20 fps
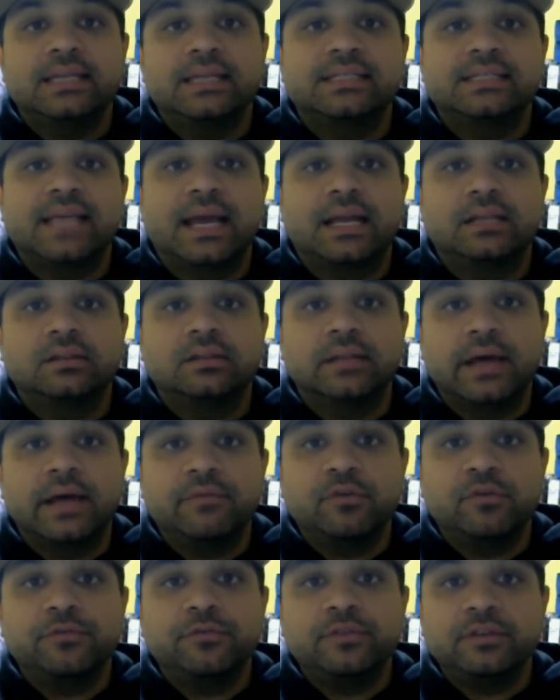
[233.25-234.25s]
is that at
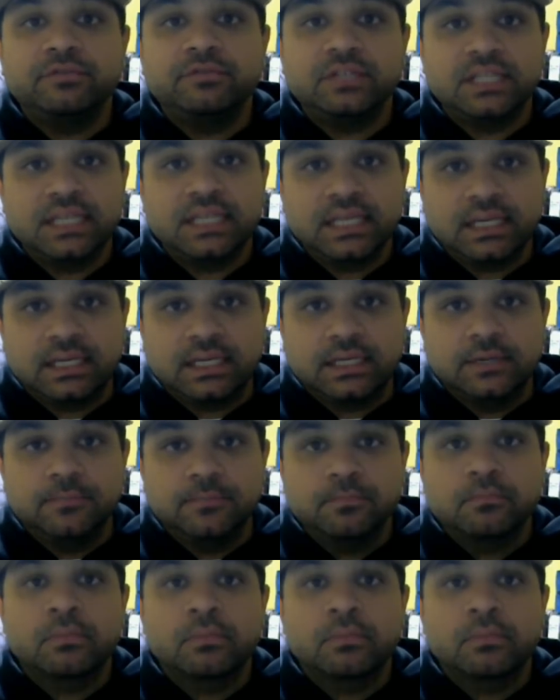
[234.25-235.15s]
level 15,